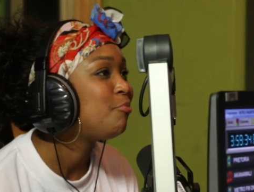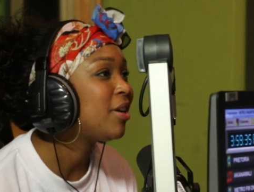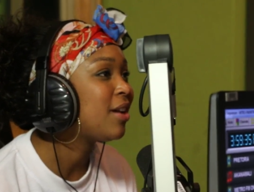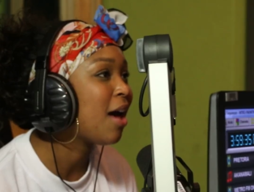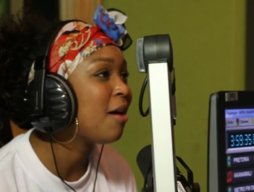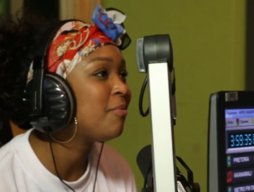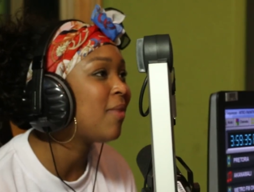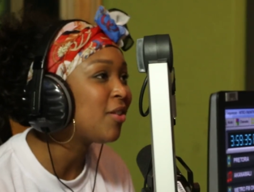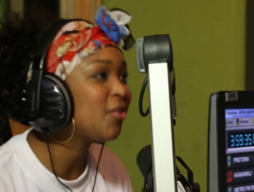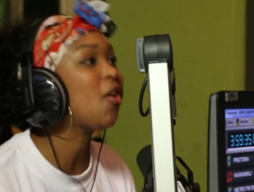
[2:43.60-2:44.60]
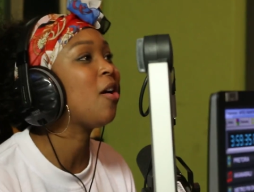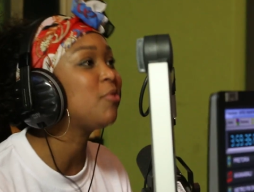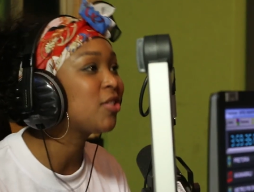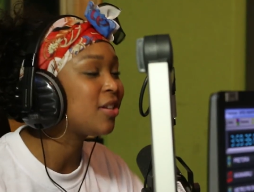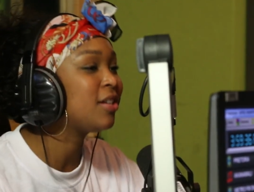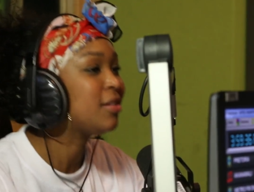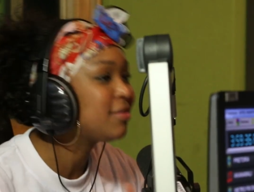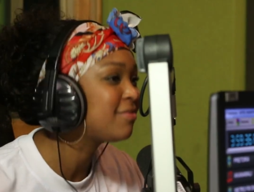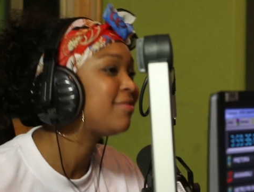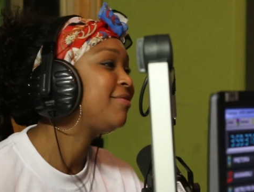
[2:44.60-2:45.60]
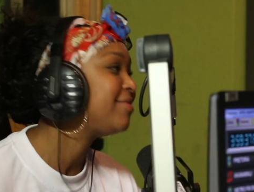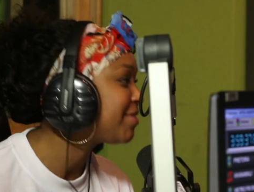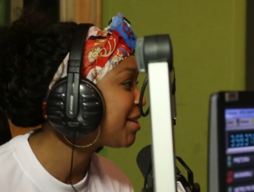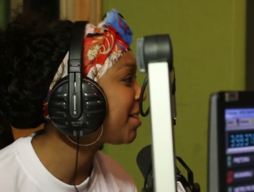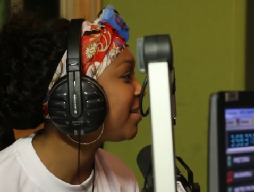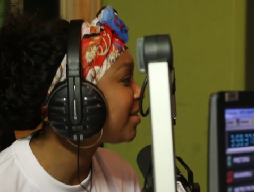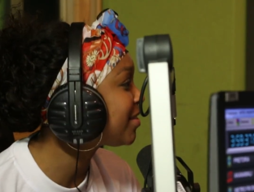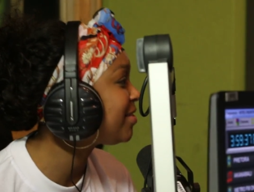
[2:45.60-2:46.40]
But I don't know. I'm just going to take it